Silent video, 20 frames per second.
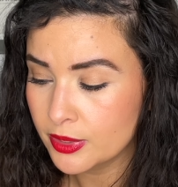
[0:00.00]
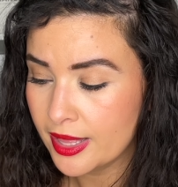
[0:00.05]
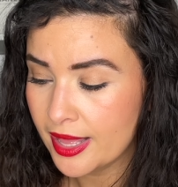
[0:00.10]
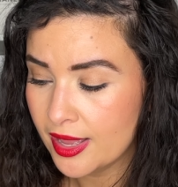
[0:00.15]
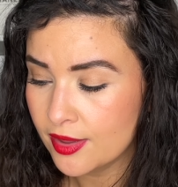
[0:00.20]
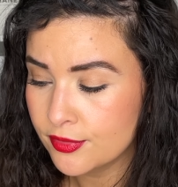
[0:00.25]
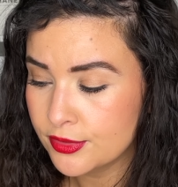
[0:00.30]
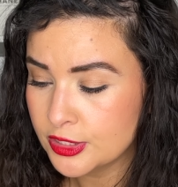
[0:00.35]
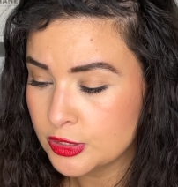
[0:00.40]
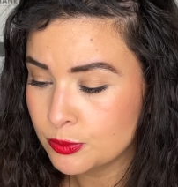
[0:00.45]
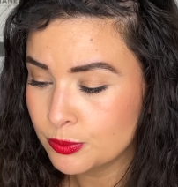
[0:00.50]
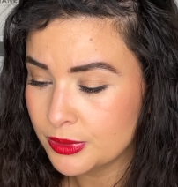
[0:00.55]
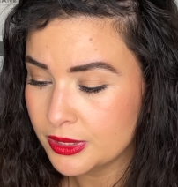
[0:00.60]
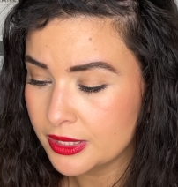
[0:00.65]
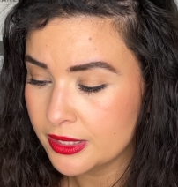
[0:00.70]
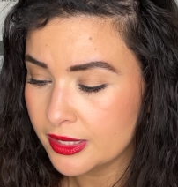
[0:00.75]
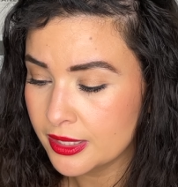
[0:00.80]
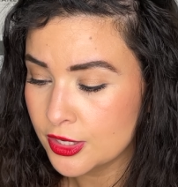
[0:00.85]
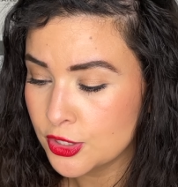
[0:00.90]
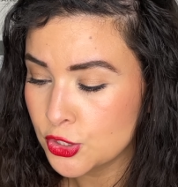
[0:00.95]
will have this
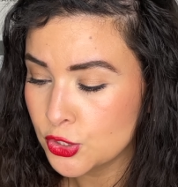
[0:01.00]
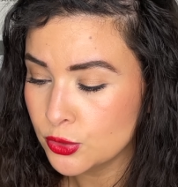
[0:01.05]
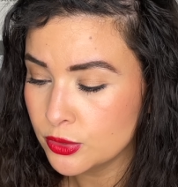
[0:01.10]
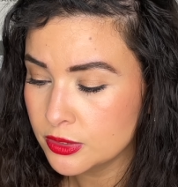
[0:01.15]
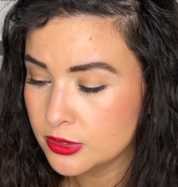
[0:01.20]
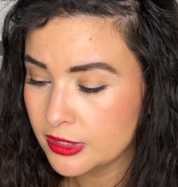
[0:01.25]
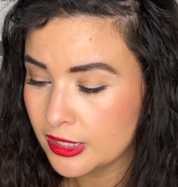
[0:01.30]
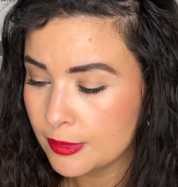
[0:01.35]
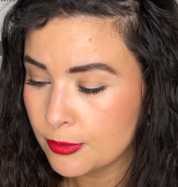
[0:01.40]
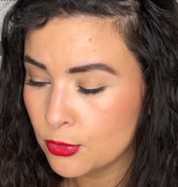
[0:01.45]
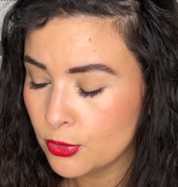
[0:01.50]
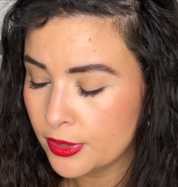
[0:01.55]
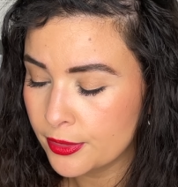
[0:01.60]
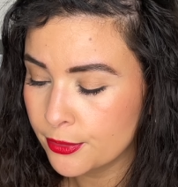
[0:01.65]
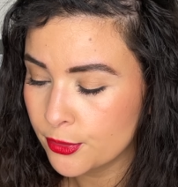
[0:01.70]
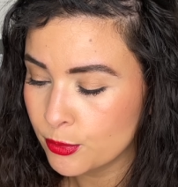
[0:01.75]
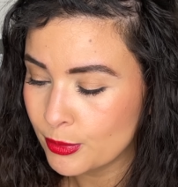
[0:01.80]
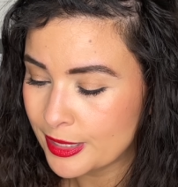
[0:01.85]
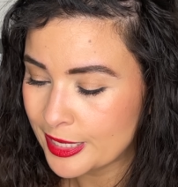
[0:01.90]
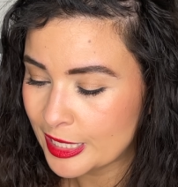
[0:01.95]
be a new staple
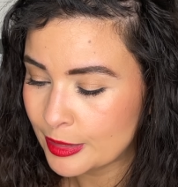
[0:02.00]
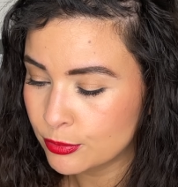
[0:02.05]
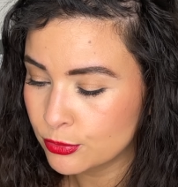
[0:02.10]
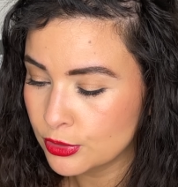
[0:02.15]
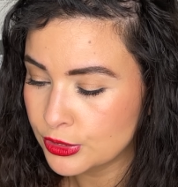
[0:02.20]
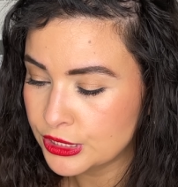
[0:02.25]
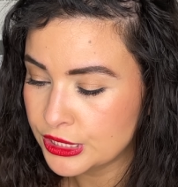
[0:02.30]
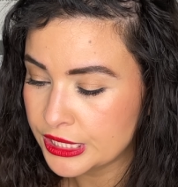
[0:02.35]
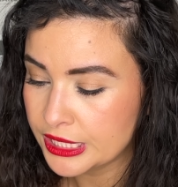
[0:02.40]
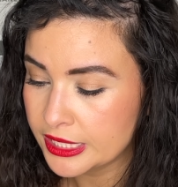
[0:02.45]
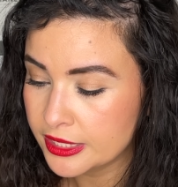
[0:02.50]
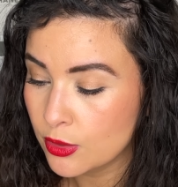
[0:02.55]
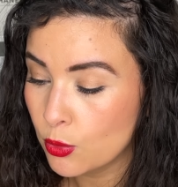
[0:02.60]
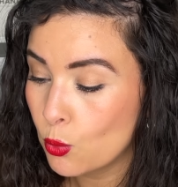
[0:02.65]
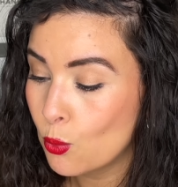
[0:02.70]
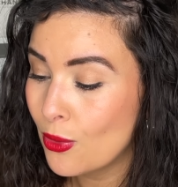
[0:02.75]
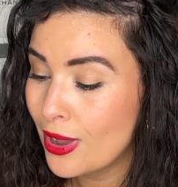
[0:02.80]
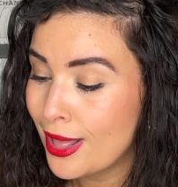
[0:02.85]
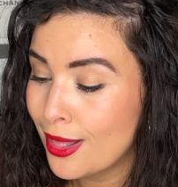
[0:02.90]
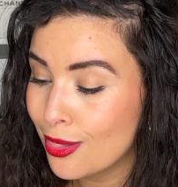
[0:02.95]
in their makeup routine.
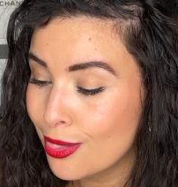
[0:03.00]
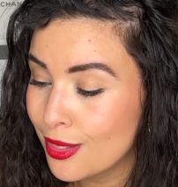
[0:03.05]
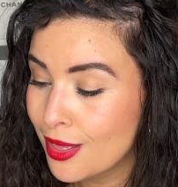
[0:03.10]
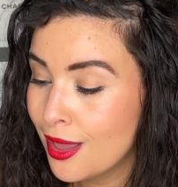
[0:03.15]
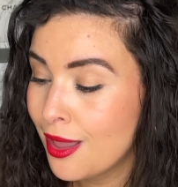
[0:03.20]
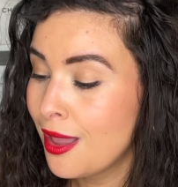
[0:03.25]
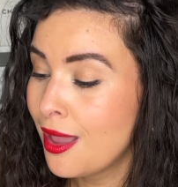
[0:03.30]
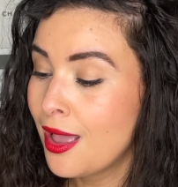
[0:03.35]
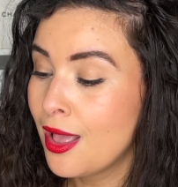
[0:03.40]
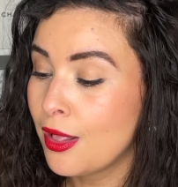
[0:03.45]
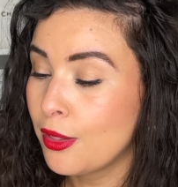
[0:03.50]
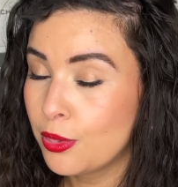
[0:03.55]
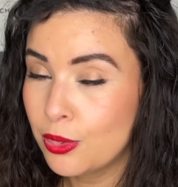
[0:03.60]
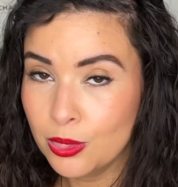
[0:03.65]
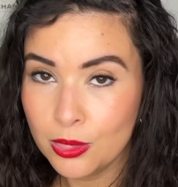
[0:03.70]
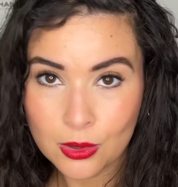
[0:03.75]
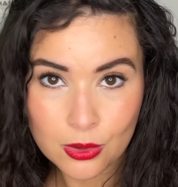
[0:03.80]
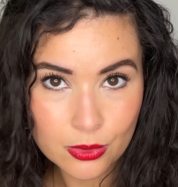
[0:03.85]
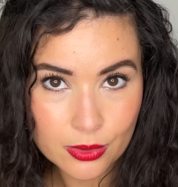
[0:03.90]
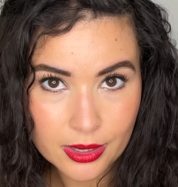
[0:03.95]
Well,
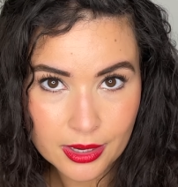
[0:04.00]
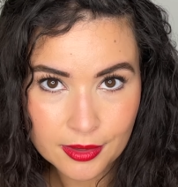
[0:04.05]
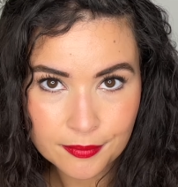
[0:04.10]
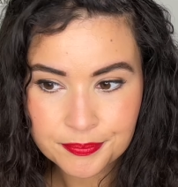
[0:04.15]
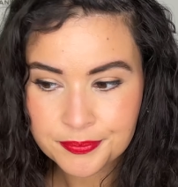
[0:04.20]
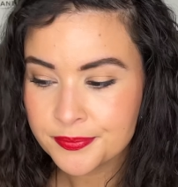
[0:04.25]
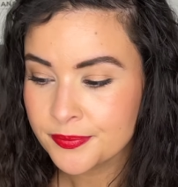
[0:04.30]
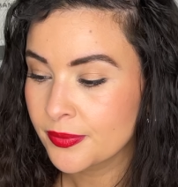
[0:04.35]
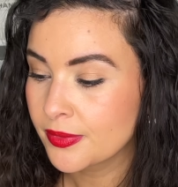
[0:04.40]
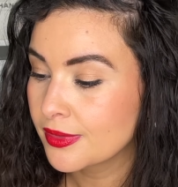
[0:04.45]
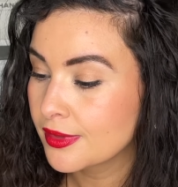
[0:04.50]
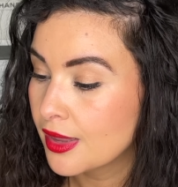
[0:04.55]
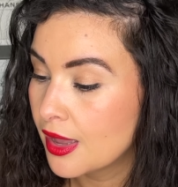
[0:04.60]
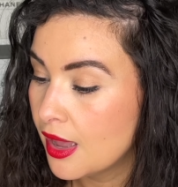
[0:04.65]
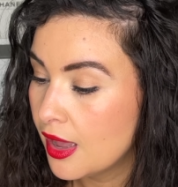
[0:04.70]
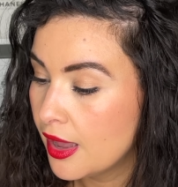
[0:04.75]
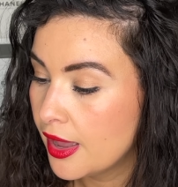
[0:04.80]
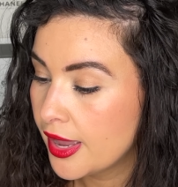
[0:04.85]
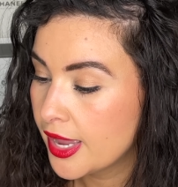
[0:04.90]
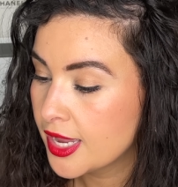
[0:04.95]
Laura,
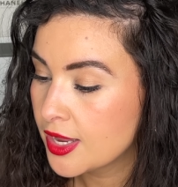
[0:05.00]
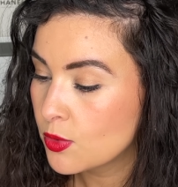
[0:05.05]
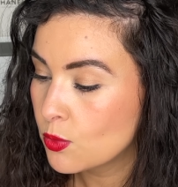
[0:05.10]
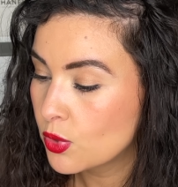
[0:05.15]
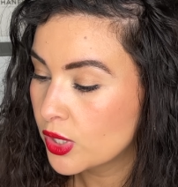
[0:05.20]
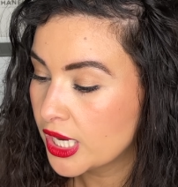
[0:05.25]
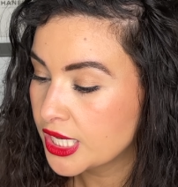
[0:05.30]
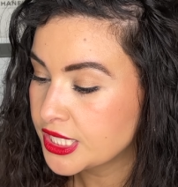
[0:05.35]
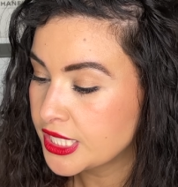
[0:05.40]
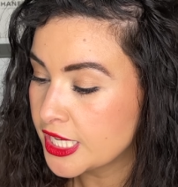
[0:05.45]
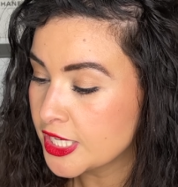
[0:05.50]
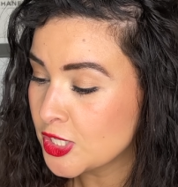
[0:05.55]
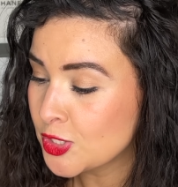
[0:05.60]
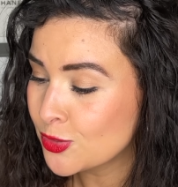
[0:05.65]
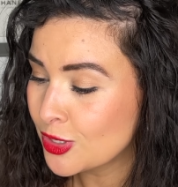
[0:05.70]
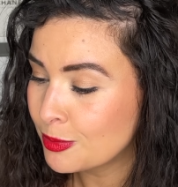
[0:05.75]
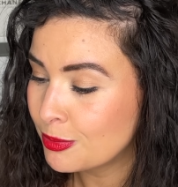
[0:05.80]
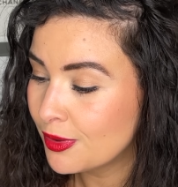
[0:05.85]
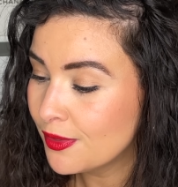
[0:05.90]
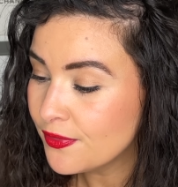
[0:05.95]
I want to take
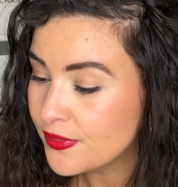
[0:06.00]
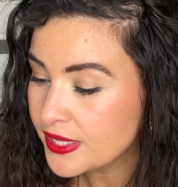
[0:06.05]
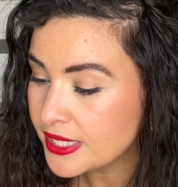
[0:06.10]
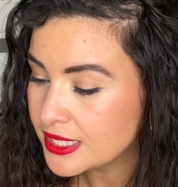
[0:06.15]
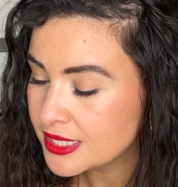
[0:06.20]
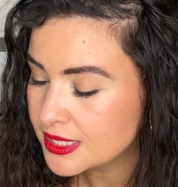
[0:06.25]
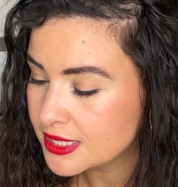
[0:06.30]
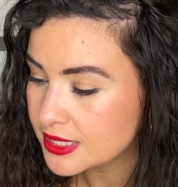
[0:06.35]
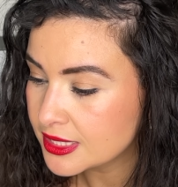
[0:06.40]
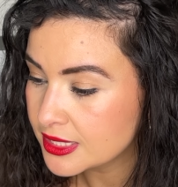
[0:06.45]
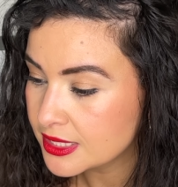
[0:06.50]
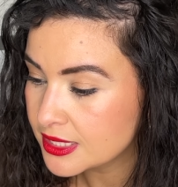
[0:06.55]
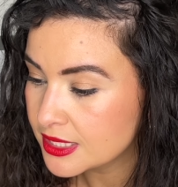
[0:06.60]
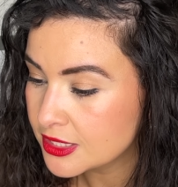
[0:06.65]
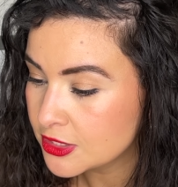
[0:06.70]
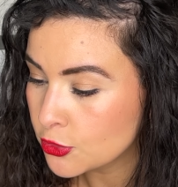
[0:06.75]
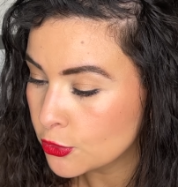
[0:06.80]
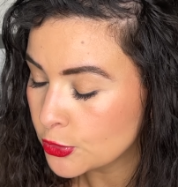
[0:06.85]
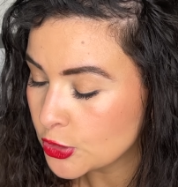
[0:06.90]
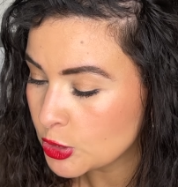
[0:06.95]
you up on this. This
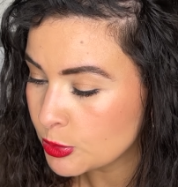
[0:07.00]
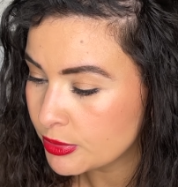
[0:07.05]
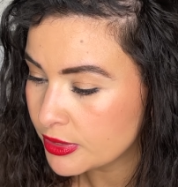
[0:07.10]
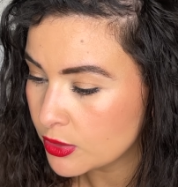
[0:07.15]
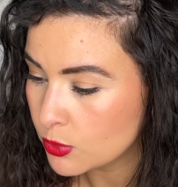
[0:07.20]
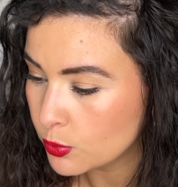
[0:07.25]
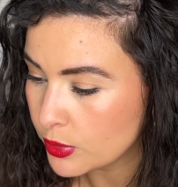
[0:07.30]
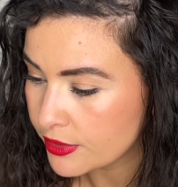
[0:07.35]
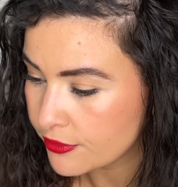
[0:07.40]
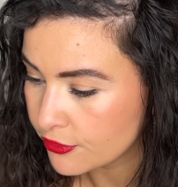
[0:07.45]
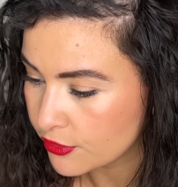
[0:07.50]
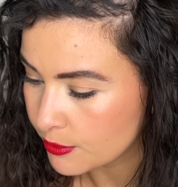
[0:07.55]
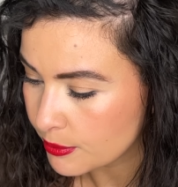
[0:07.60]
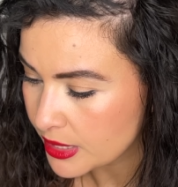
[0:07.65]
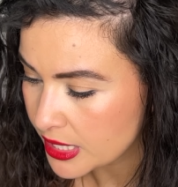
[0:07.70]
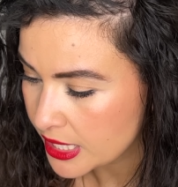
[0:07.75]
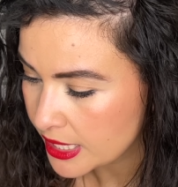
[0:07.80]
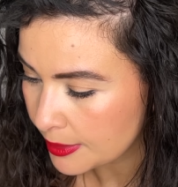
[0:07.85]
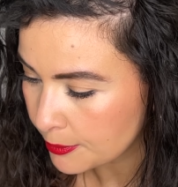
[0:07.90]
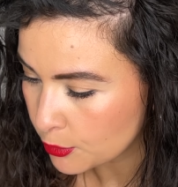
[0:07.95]
is going to be a oui for
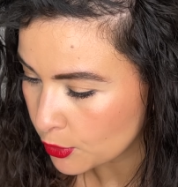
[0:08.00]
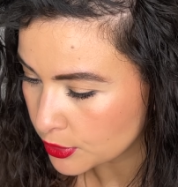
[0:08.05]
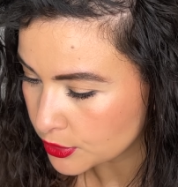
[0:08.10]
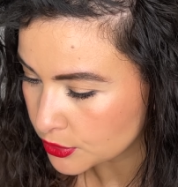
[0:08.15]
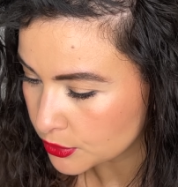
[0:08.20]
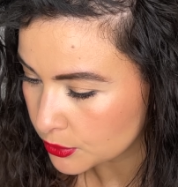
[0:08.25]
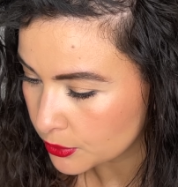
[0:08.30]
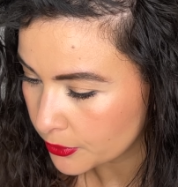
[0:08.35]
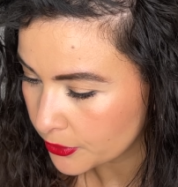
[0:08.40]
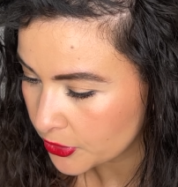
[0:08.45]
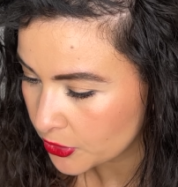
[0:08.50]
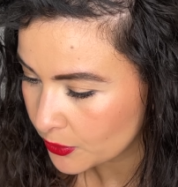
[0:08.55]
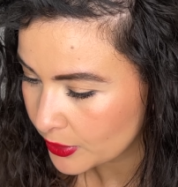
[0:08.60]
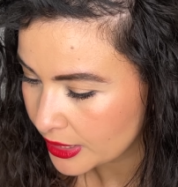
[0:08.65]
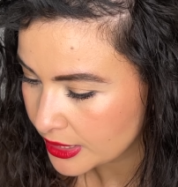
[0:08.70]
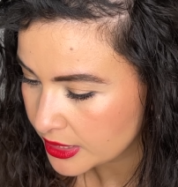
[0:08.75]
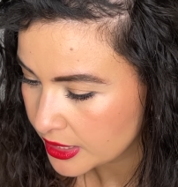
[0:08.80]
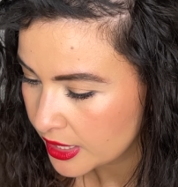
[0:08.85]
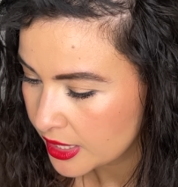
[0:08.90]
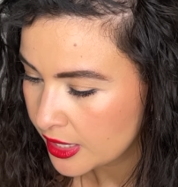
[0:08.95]
me. I'm going to order
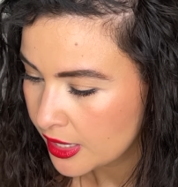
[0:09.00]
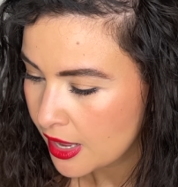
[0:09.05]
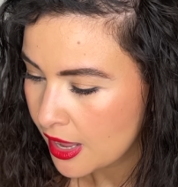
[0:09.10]
it.